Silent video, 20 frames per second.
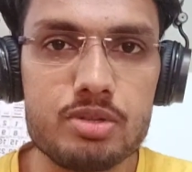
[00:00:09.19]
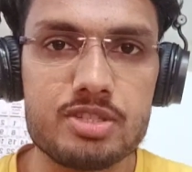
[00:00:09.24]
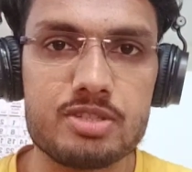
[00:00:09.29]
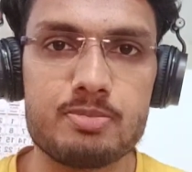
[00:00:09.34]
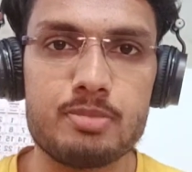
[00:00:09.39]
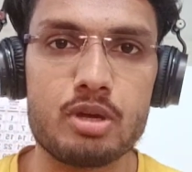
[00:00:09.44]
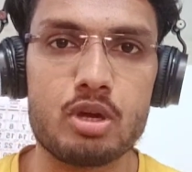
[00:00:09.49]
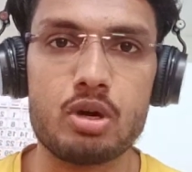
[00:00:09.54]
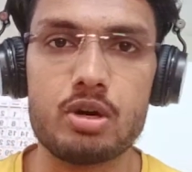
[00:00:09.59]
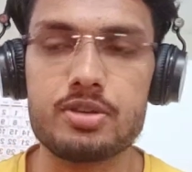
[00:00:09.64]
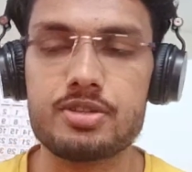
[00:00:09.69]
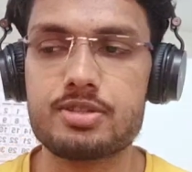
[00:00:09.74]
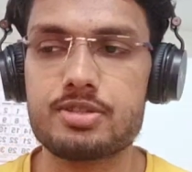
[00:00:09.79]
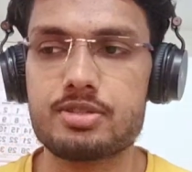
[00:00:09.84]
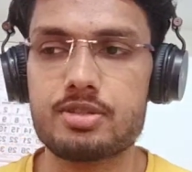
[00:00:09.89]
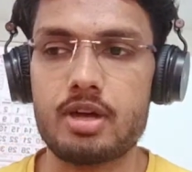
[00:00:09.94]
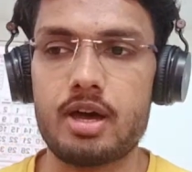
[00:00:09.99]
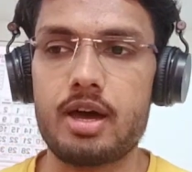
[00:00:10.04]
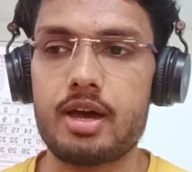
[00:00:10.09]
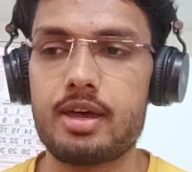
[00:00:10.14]
It's
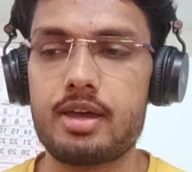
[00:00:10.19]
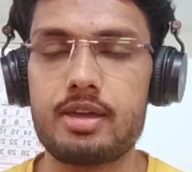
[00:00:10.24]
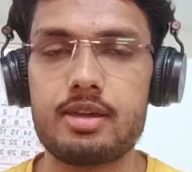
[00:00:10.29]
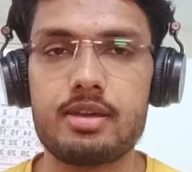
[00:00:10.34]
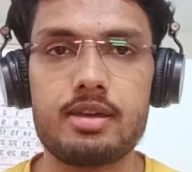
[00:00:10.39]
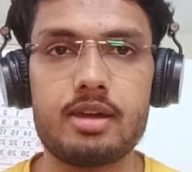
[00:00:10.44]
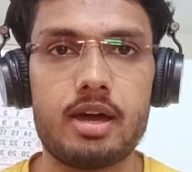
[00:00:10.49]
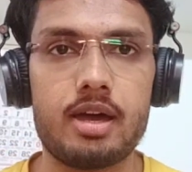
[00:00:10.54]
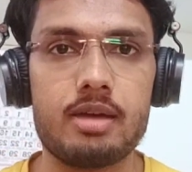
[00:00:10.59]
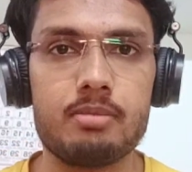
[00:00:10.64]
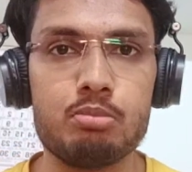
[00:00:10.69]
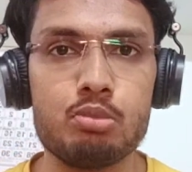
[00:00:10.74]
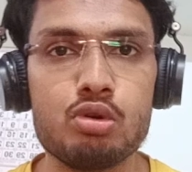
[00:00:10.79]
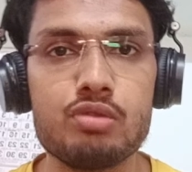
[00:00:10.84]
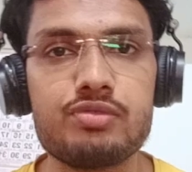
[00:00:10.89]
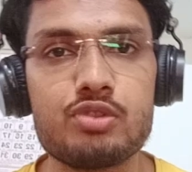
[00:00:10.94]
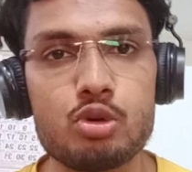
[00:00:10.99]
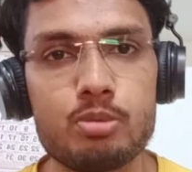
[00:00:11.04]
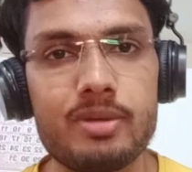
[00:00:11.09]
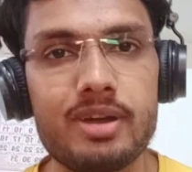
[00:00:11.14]
because I
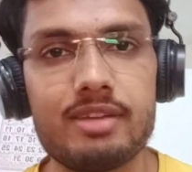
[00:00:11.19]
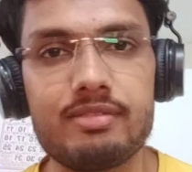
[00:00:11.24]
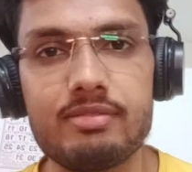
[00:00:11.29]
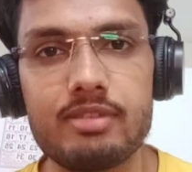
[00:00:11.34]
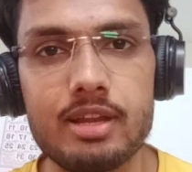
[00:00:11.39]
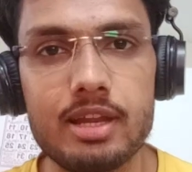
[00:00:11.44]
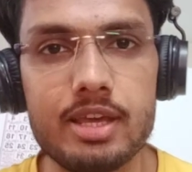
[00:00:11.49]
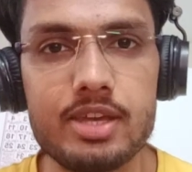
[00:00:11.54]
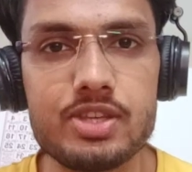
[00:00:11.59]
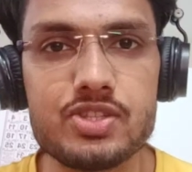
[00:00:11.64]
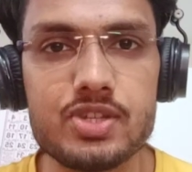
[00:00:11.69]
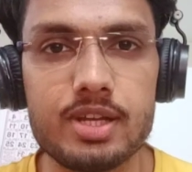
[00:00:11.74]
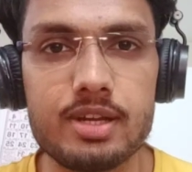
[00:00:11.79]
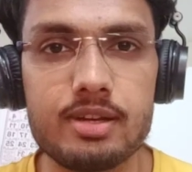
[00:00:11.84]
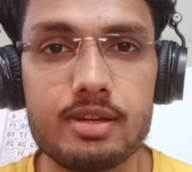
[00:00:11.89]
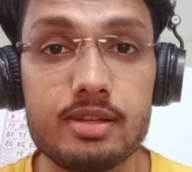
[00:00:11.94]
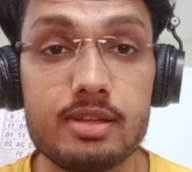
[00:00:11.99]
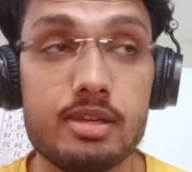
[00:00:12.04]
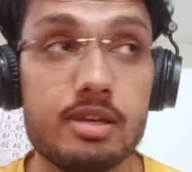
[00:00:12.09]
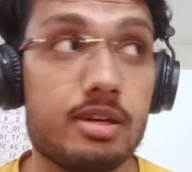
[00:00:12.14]
moved to my village
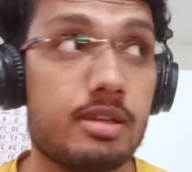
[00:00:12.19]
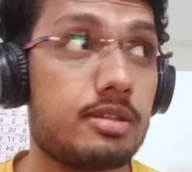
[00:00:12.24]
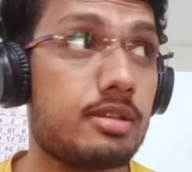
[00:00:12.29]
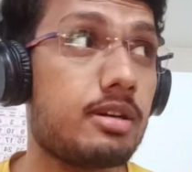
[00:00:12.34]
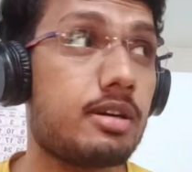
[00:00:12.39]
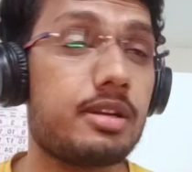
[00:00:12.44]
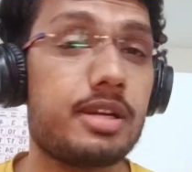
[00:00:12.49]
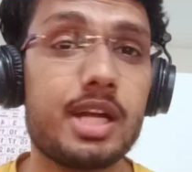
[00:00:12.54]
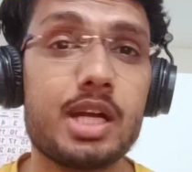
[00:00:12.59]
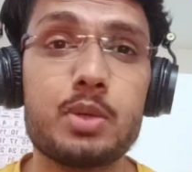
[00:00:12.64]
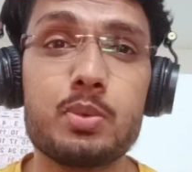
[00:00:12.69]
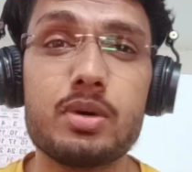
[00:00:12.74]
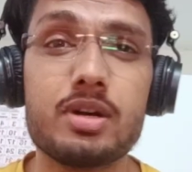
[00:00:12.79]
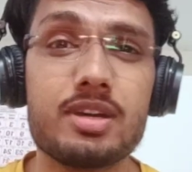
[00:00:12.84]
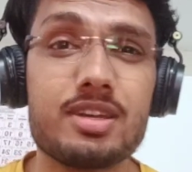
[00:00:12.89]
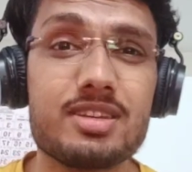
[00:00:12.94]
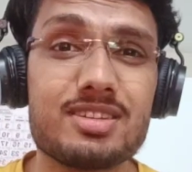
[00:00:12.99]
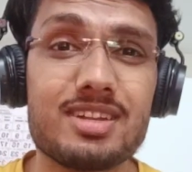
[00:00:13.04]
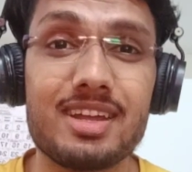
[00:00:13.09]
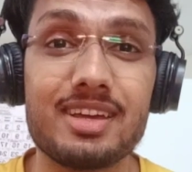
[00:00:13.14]
and here the
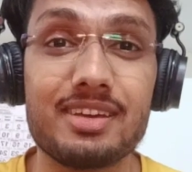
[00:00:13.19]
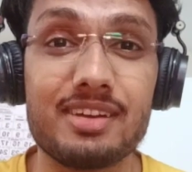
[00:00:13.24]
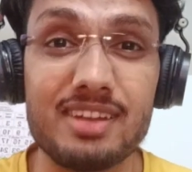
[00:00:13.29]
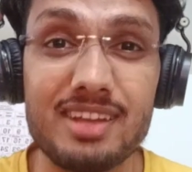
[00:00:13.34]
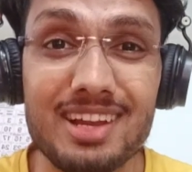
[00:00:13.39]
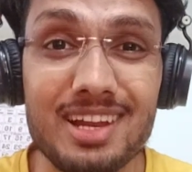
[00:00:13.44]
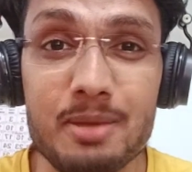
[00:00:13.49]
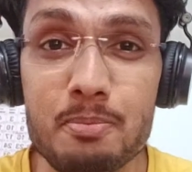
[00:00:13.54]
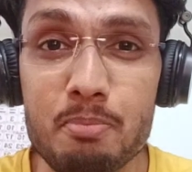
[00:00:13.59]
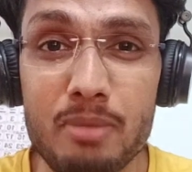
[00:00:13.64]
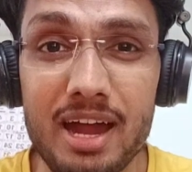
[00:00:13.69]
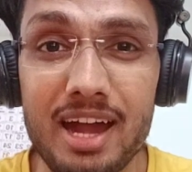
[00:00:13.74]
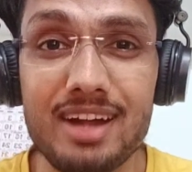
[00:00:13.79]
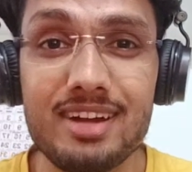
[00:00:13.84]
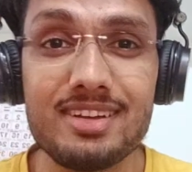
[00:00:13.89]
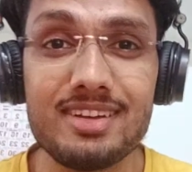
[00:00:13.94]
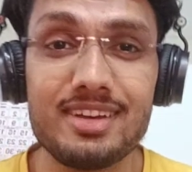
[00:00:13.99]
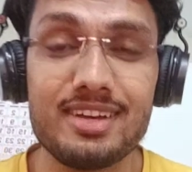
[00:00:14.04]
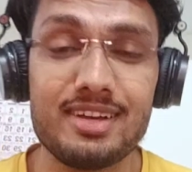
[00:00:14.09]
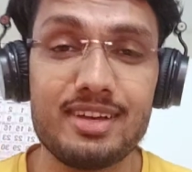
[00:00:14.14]
network is like really
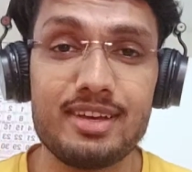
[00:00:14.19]
bad.